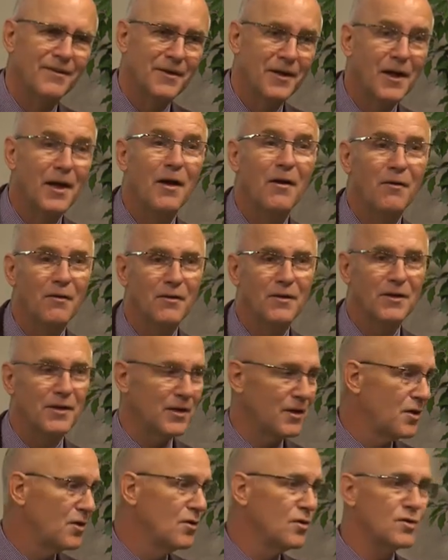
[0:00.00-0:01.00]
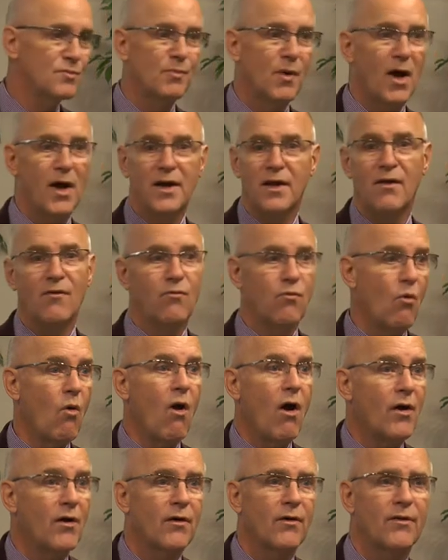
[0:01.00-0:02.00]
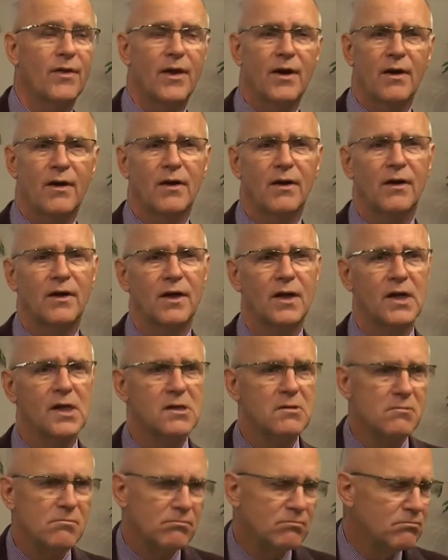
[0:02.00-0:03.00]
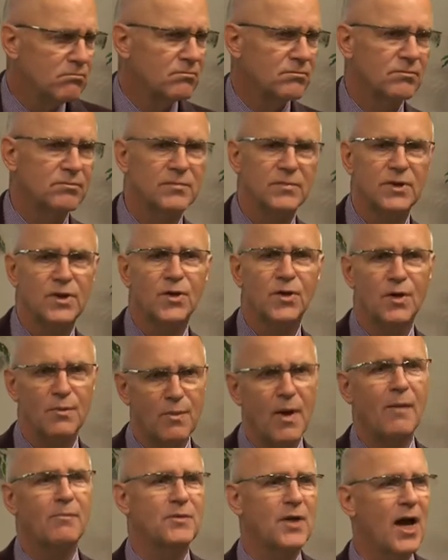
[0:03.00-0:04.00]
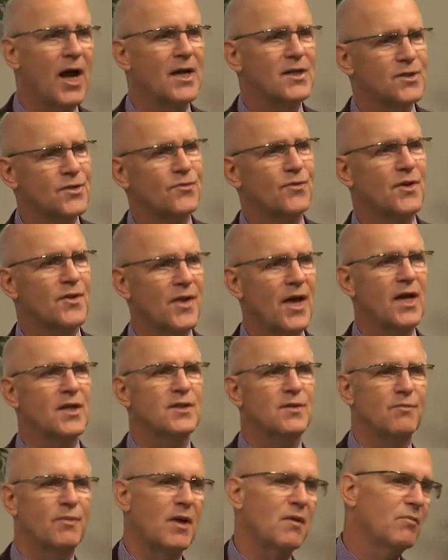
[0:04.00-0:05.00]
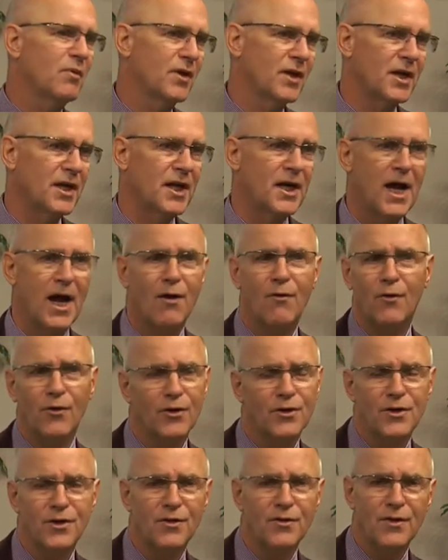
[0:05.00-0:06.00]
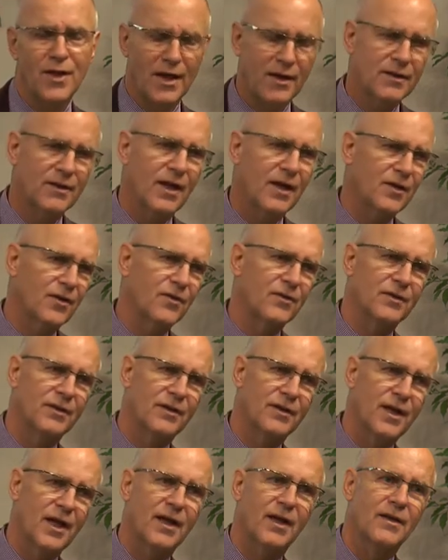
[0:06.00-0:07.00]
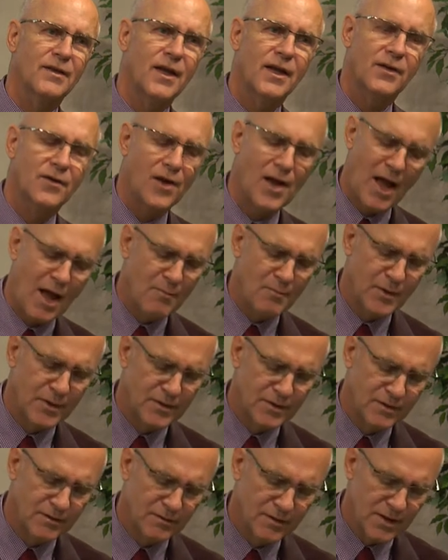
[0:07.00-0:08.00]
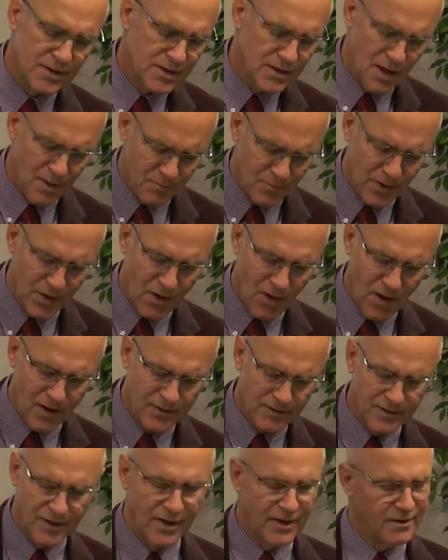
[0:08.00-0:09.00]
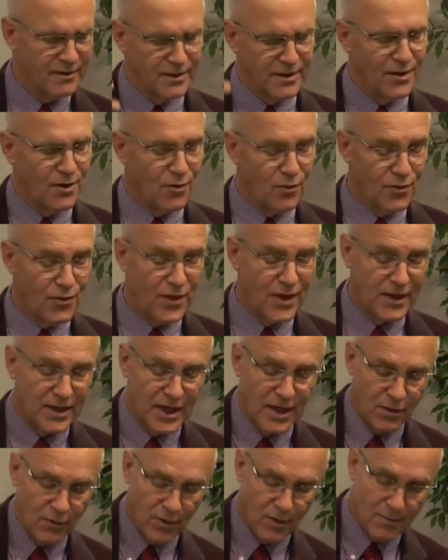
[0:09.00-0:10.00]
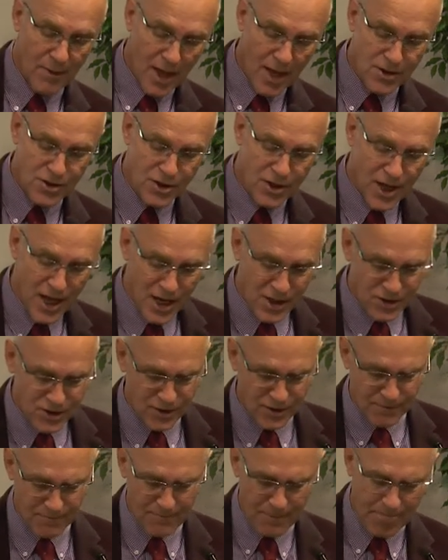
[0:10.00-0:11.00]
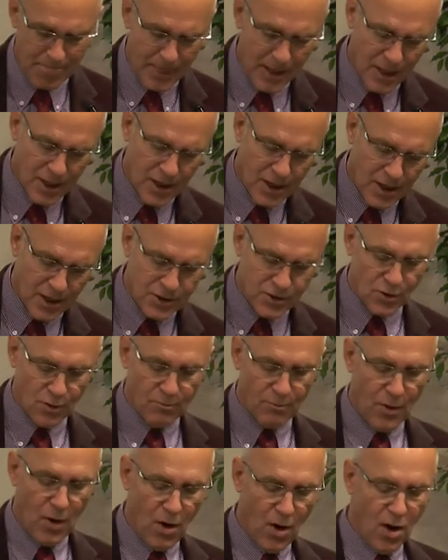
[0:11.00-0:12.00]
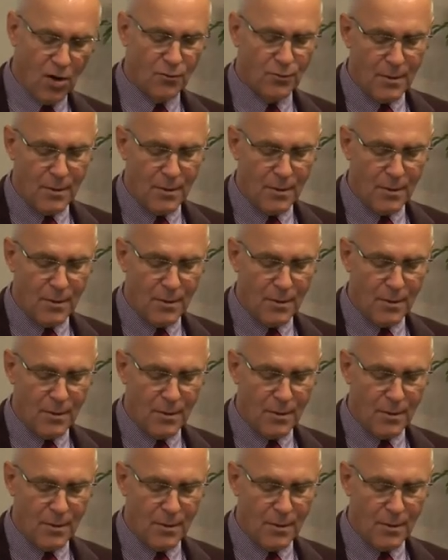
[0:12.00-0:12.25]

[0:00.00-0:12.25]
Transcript: a huge body of water there, You could baptize 3,000 people in an hour or two. That could happen. It's not beyond, thinking or imagination. And so Paul